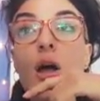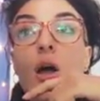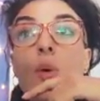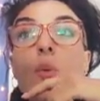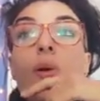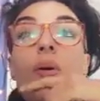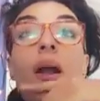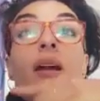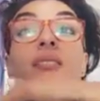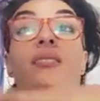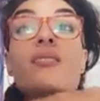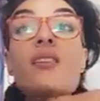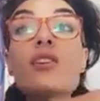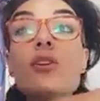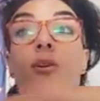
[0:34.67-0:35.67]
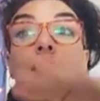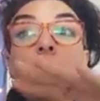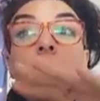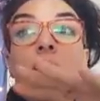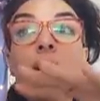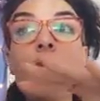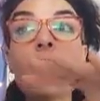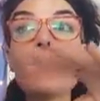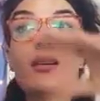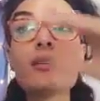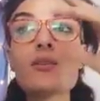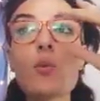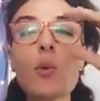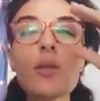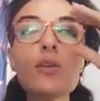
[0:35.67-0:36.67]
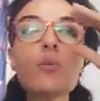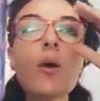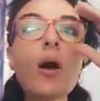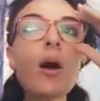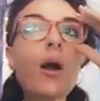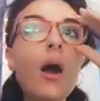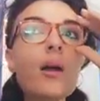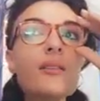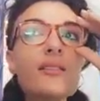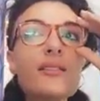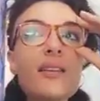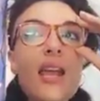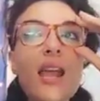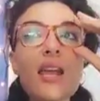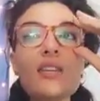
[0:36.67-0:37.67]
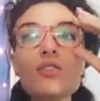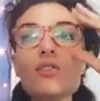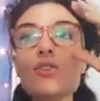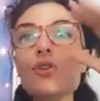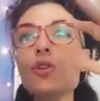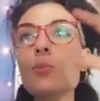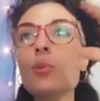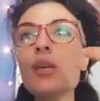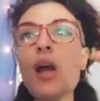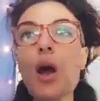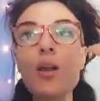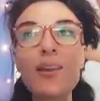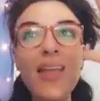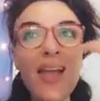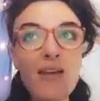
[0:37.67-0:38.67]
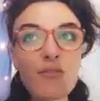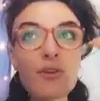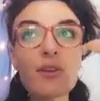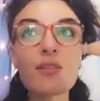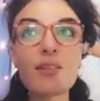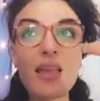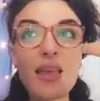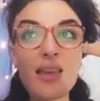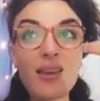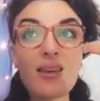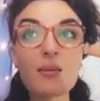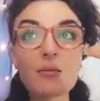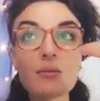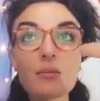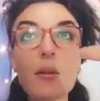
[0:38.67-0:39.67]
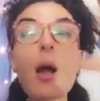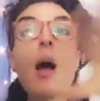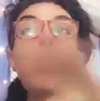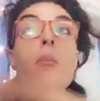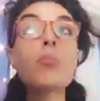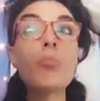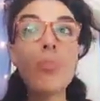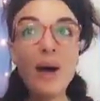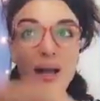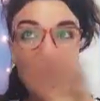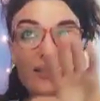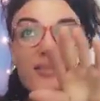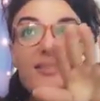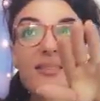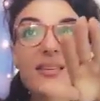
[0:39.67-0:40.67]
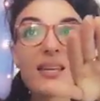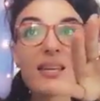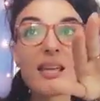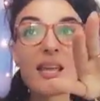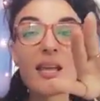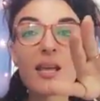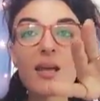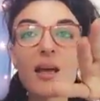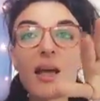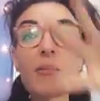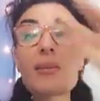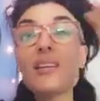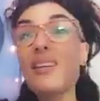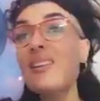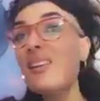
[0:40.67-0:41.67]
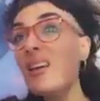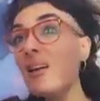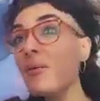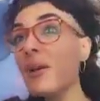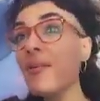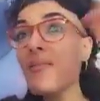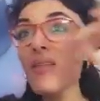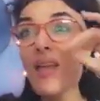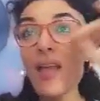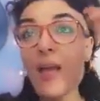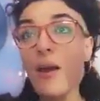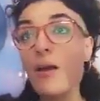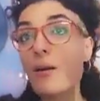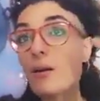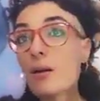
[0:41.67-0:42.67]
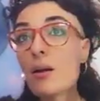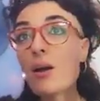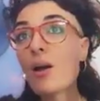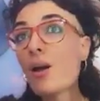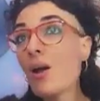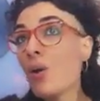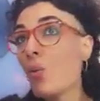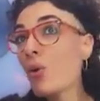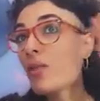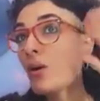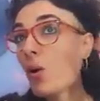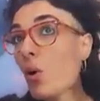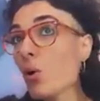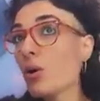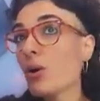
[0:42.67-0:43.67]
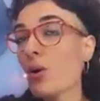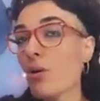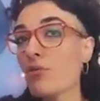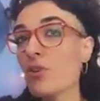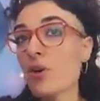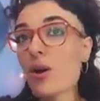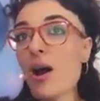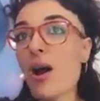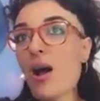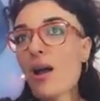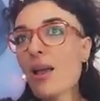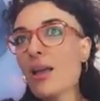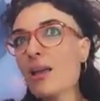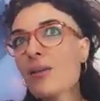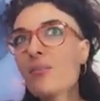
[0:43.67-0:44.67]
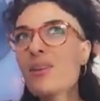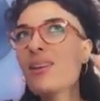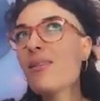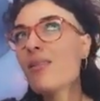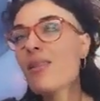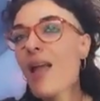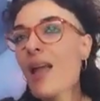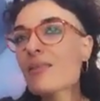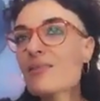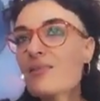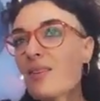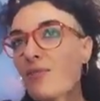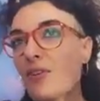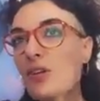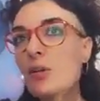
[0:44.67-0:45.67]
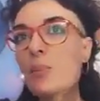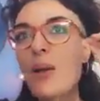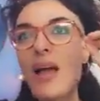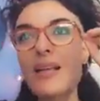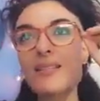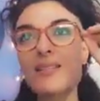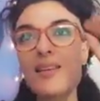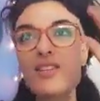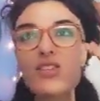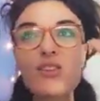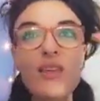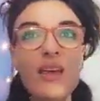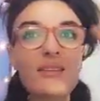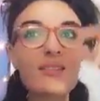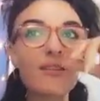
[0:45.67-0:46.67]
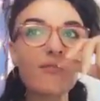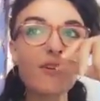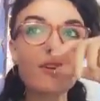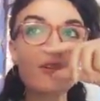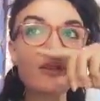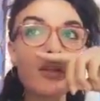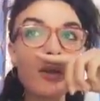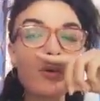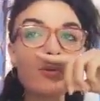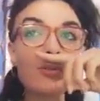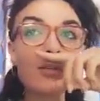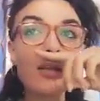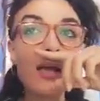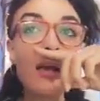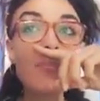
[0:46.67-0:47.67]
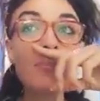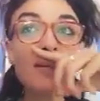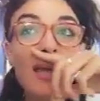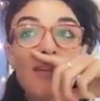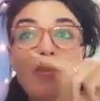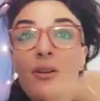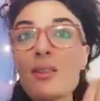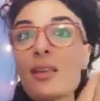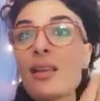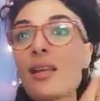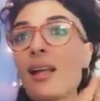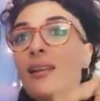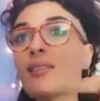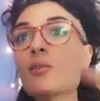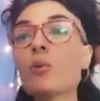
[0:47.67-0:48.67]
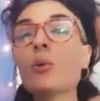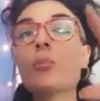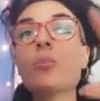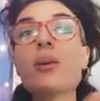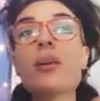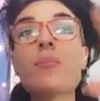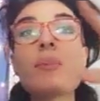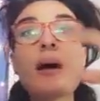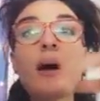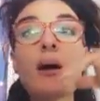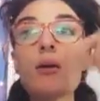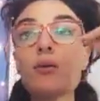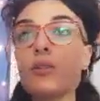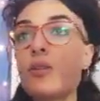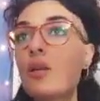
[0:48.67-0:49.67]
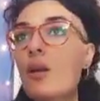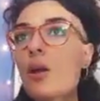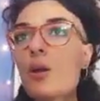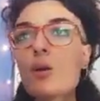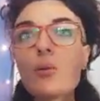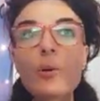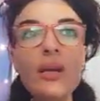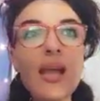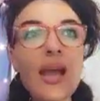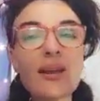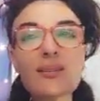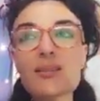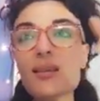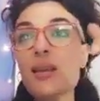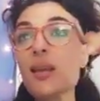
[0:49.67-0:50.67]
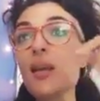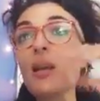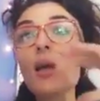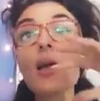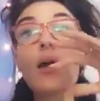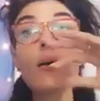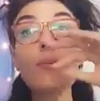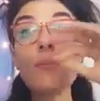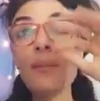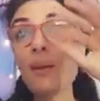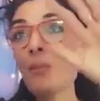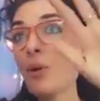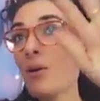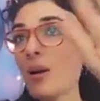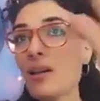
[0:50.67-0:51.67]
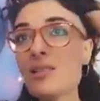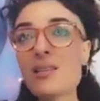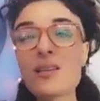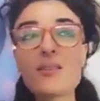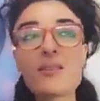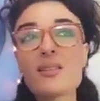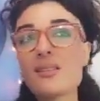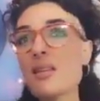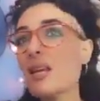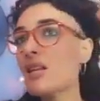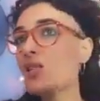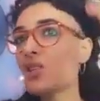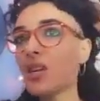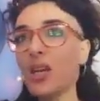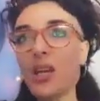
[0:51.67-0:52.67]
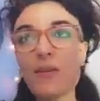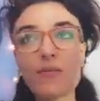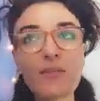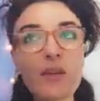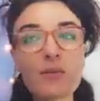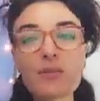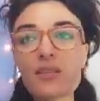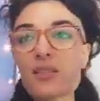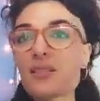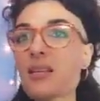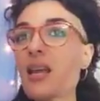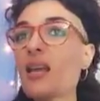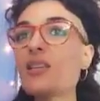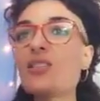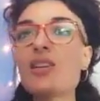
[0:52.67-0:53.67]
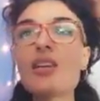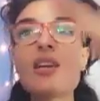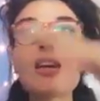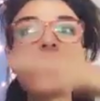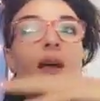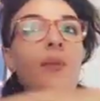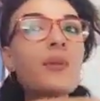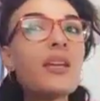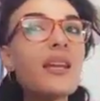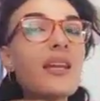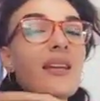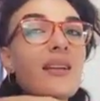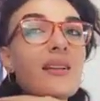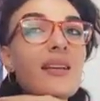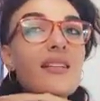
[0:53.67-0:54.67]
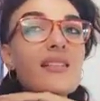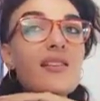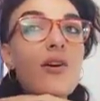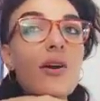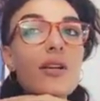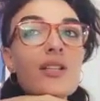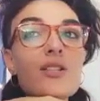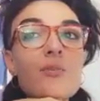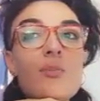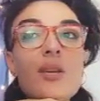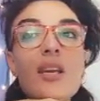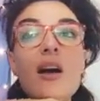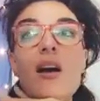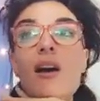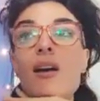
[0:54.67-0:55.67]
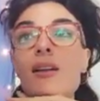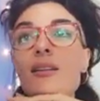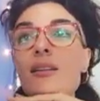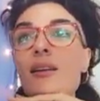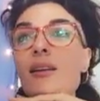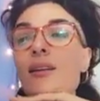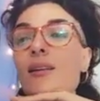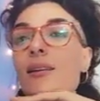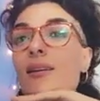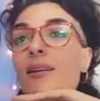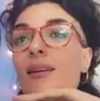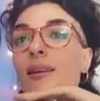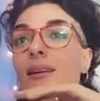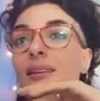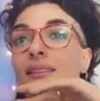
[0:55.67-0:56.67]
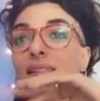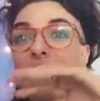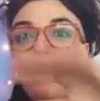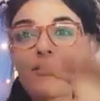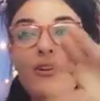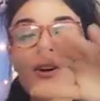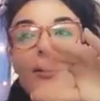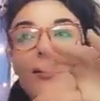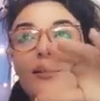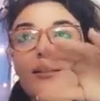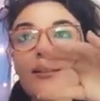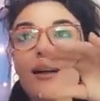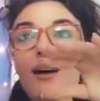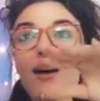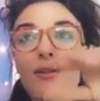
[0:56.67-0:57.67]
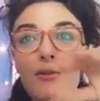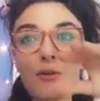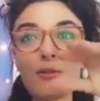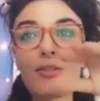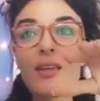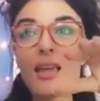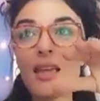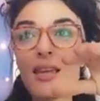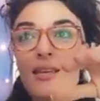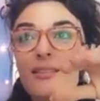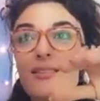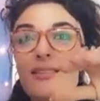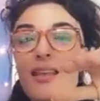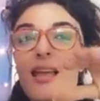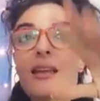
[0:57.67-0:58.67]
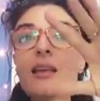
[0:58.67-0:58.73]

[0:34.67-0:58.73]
Whereas your mind, when you are on stage, should be on everything but singing. I mean, here and there, with the corner of your eye, I mean, that difficult passage, that difficult note. But everything else will be about reacting, memorizing the staging, if there is a staging. I mean, it'll. it's going to be on several other things.